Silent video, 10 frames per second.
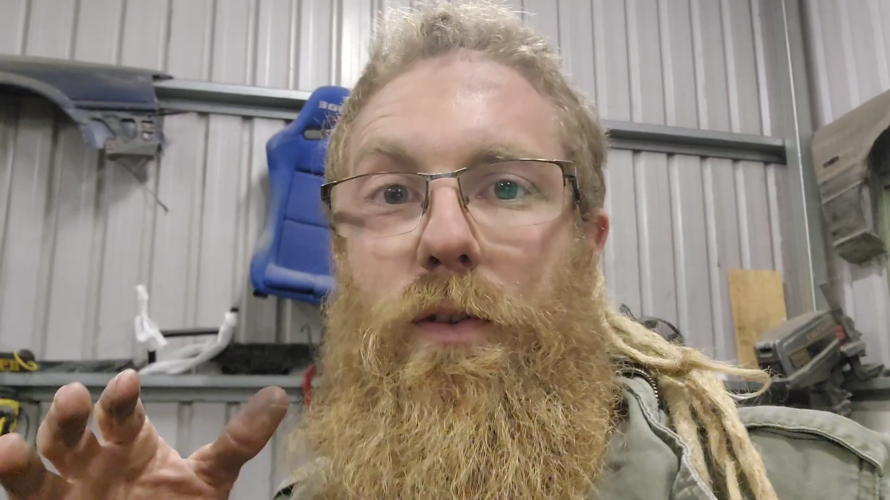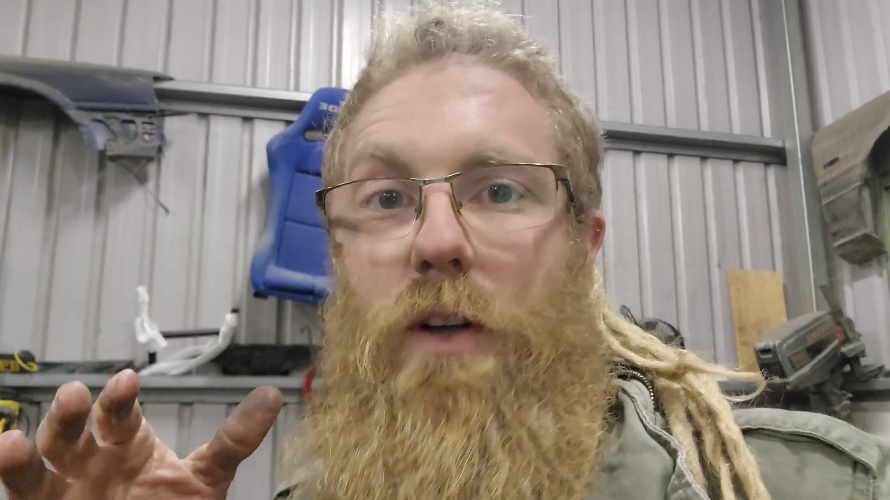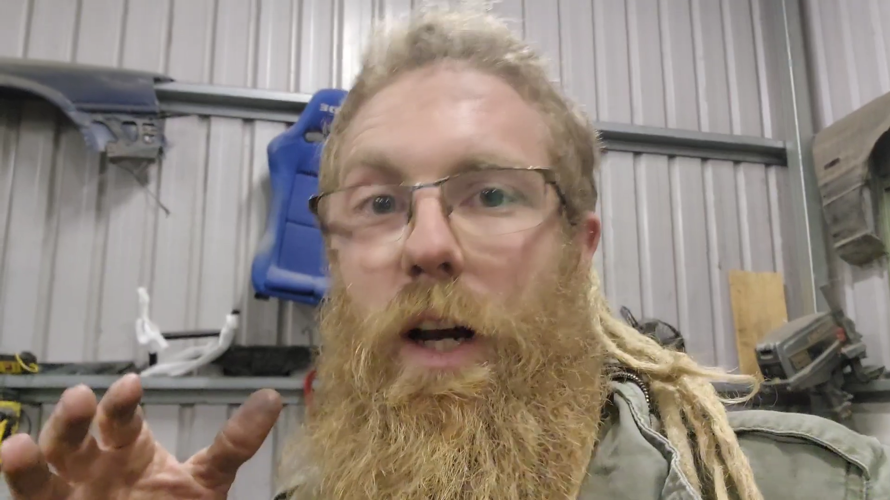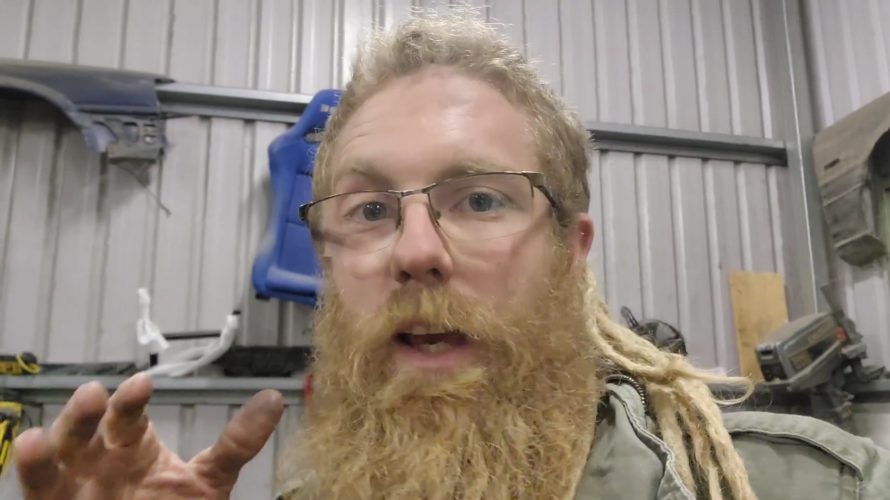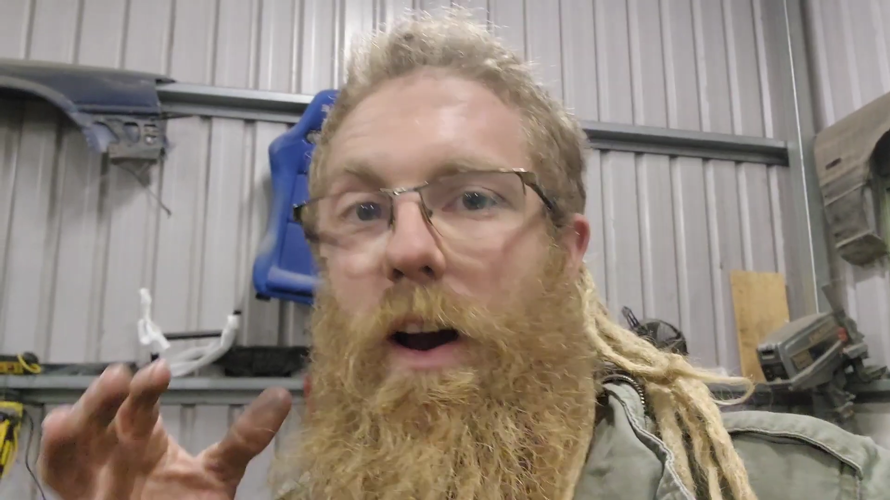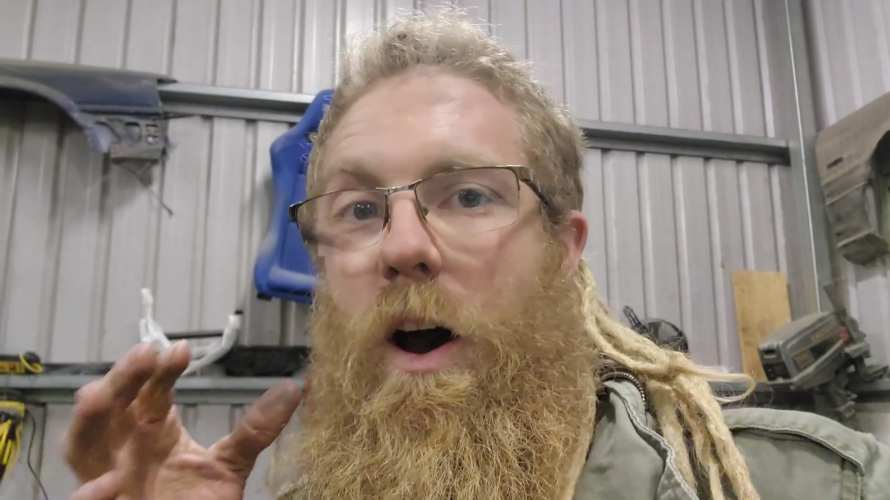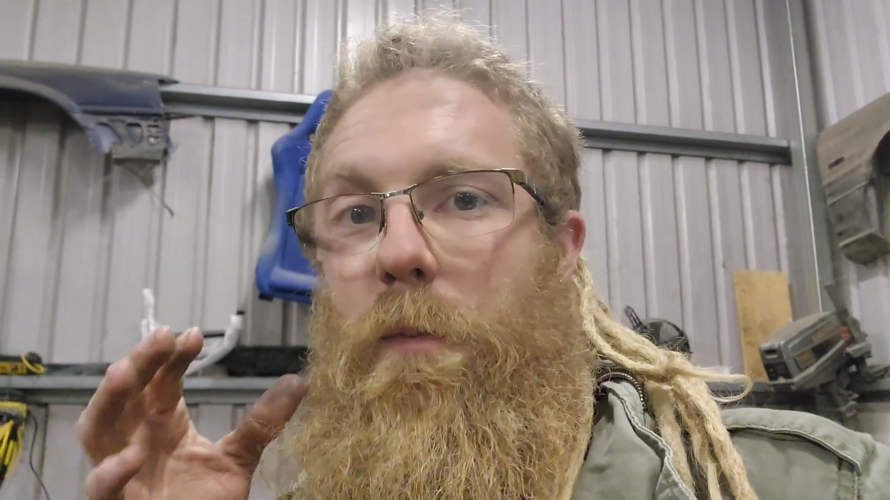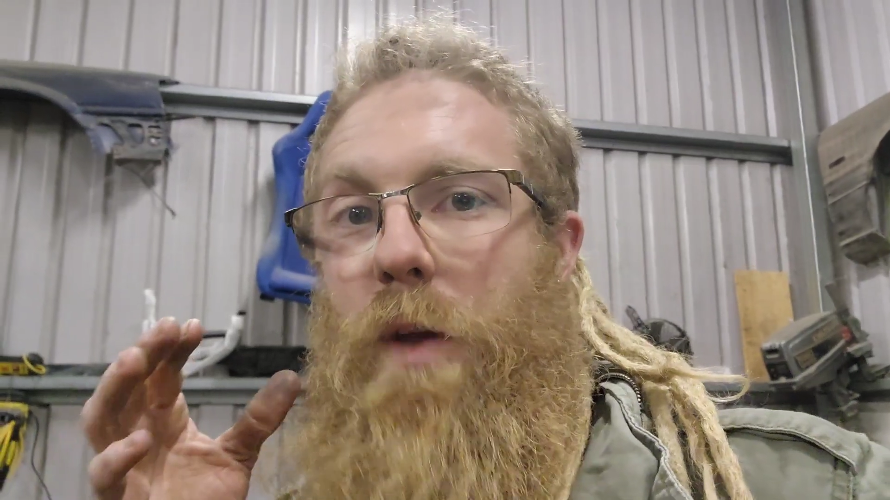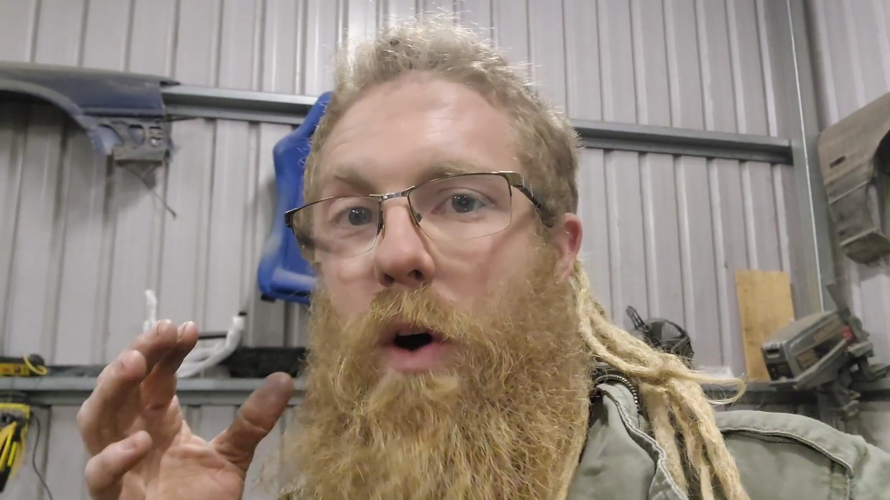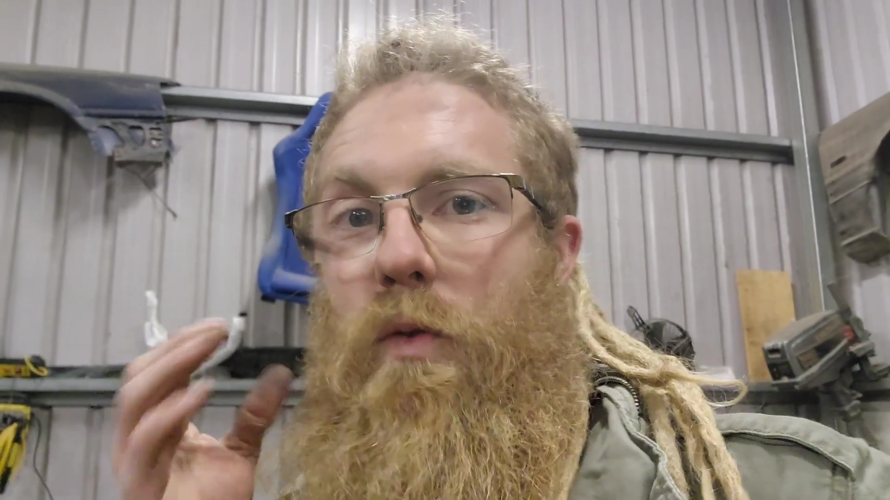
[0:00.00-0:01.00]
Like,
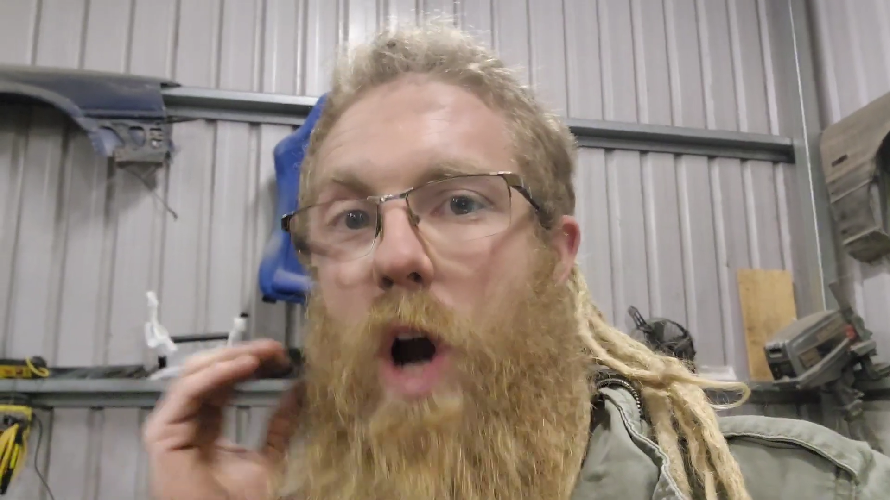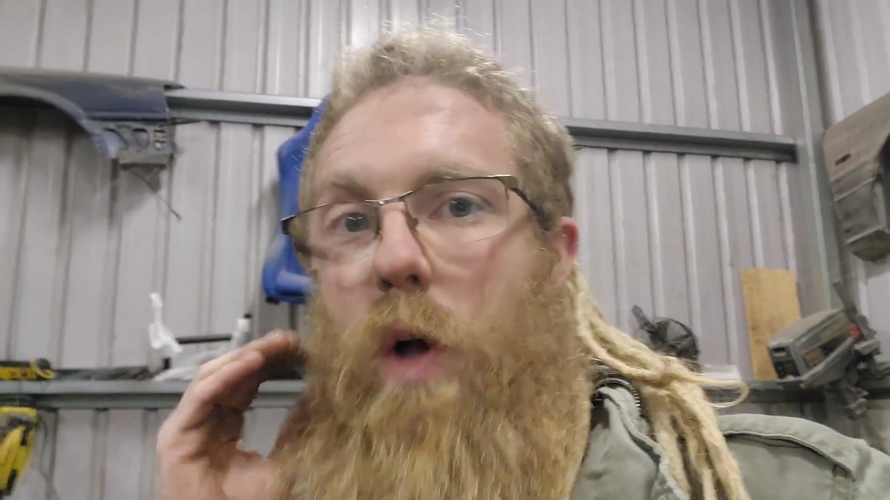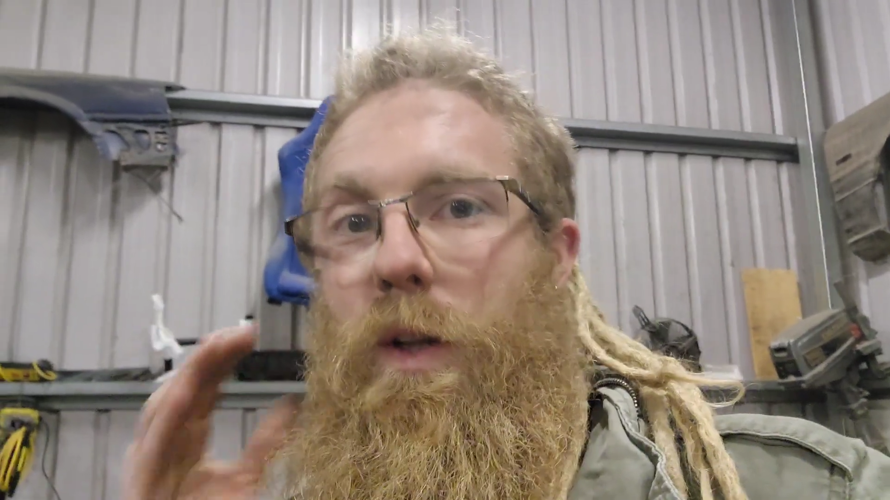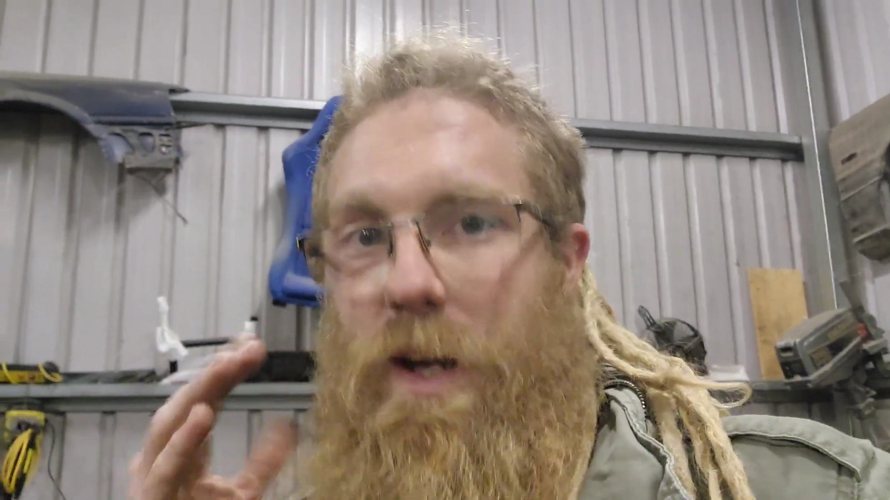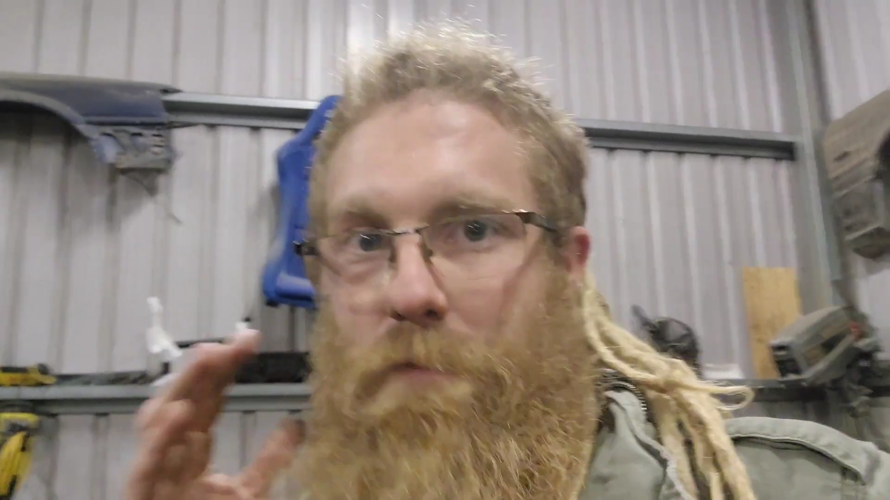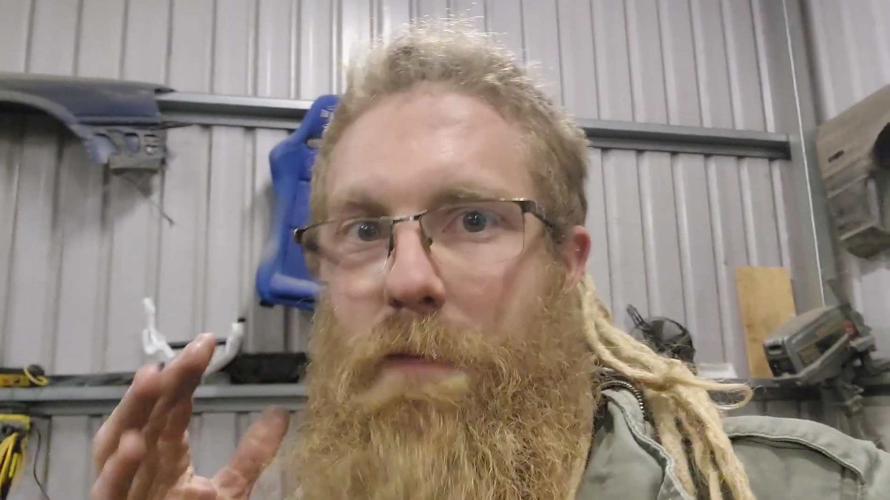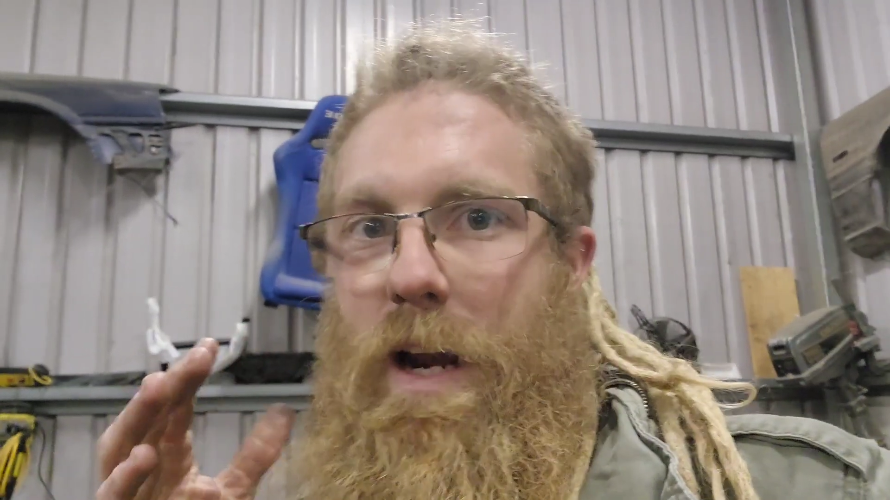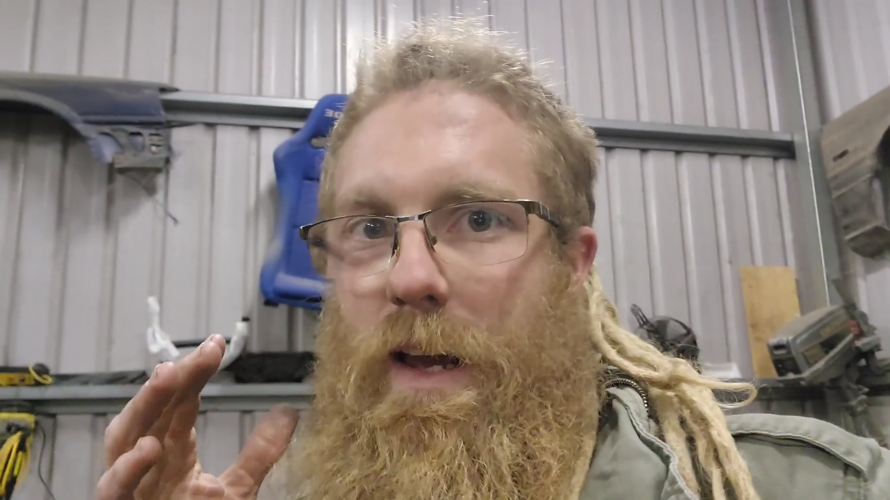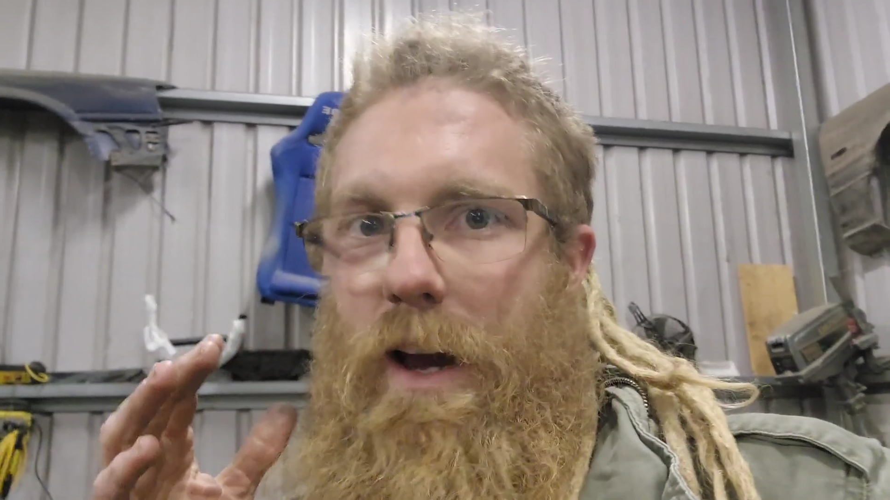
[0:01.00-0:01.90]
I'm not rolling in money.